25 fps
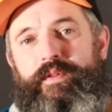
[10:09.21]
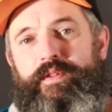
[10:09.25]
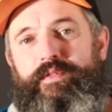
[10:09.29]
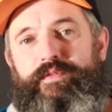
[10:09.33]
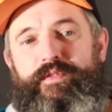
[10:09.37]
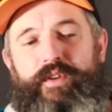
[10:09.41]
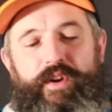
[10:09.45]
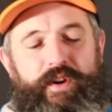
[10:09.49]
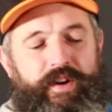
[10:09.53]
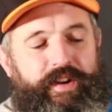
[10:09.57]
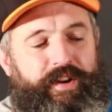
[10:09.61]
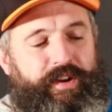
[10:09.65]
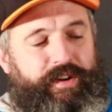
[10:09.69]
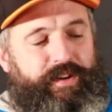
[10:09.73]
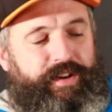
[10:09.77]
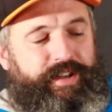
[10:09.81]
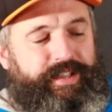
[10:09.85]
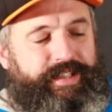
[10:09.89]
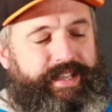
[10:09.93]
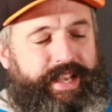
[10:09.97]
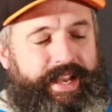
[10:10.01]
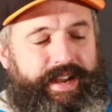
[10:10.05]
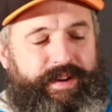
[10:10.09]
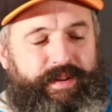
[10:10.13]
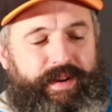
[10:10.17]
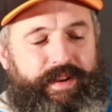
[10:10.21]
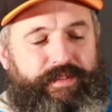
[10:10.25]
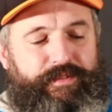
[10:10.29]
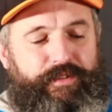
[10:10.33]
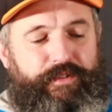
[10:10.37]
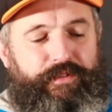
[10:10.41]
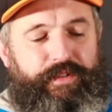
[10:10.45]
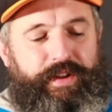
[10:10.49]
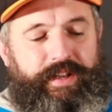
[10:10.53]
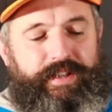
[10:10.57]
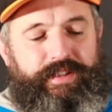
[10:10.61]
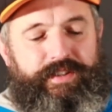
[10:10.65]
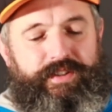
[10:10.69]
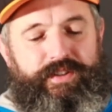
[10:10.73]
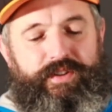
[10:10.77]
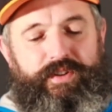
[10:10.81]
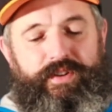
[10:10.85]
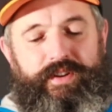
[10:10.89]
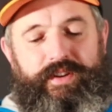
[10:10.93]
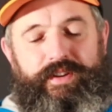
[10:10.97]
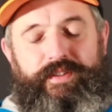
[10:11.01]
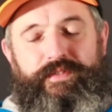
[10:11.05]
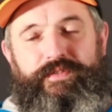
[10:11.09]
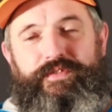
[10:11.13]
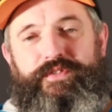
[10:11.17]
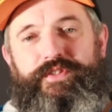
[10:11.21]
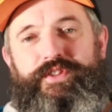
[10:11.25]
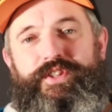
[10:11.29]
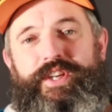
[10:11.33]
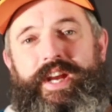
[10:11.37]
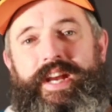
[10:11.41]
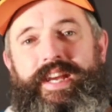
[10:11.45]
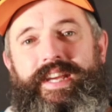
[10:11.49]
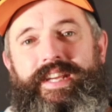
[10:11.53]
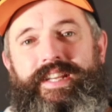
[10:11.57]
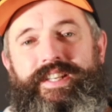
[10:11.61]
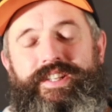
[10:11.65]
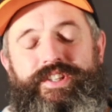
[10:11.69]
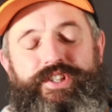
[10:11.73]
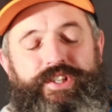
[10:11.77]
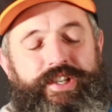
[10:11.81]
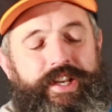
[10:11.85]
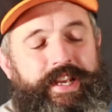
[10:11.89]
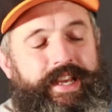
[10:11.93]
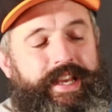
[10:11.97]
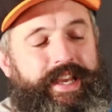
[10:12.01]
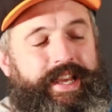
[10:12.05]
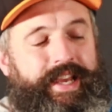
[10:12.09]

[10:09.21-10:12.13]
the ride height's out, everything's kind of changed,